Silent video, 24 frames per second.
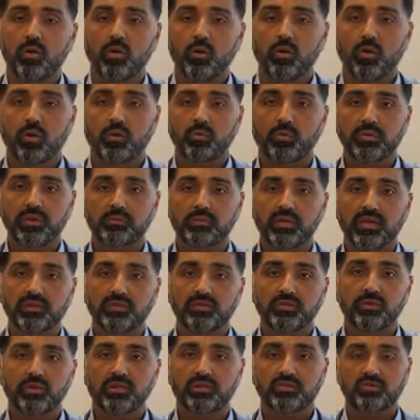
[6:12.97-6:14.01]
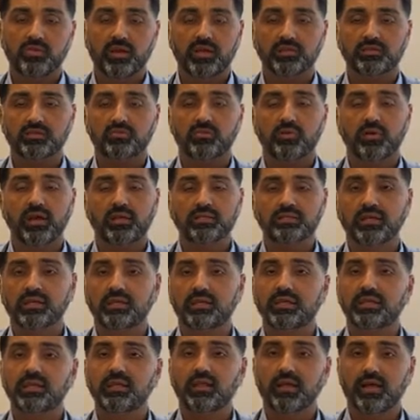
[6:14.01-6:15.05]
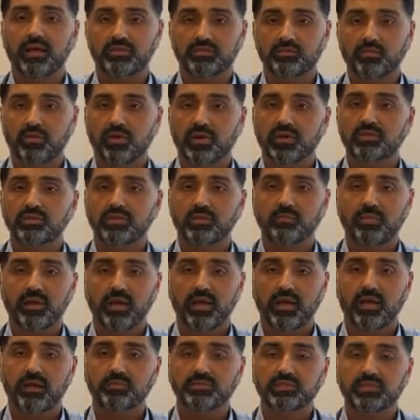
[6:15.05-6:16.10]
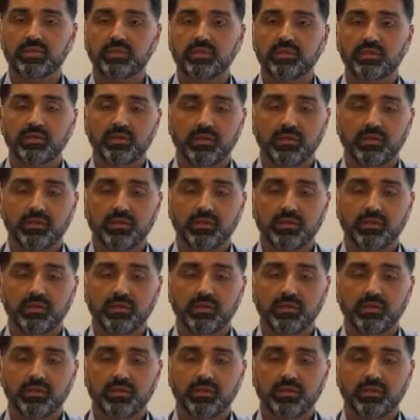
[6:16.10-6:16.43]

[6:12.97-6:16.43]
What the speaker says: Or we may do a transthoracic needle aspiration biopsy.